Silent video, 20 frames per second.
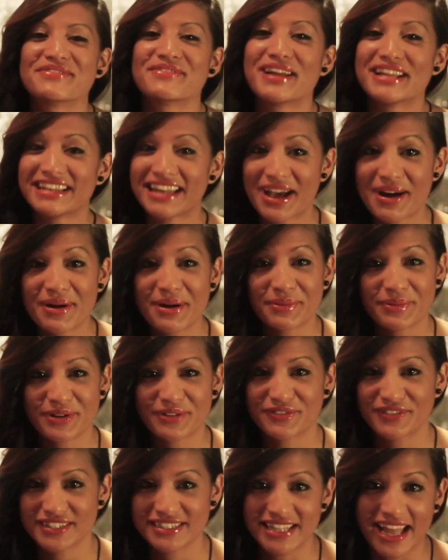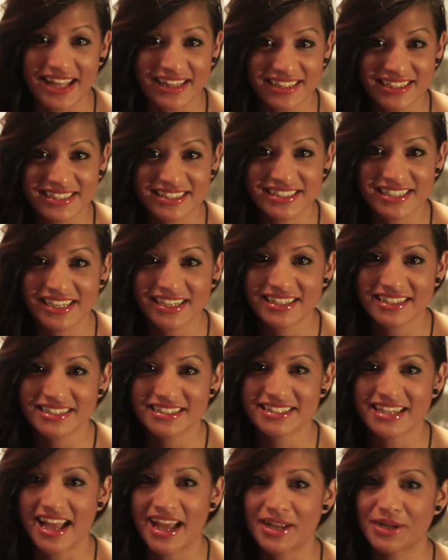Right now, I work for Style
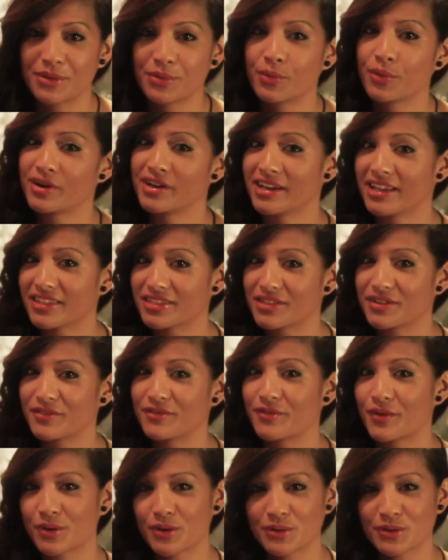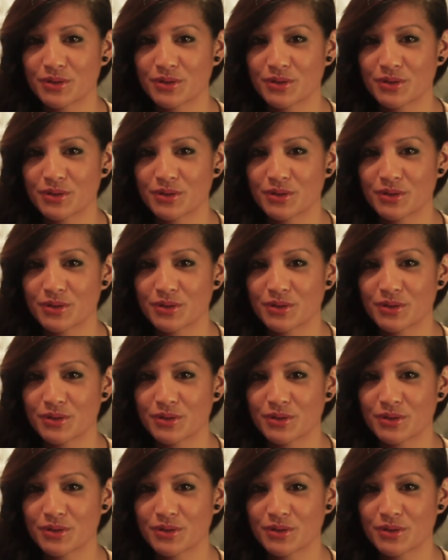Exchange. I coordinate their photo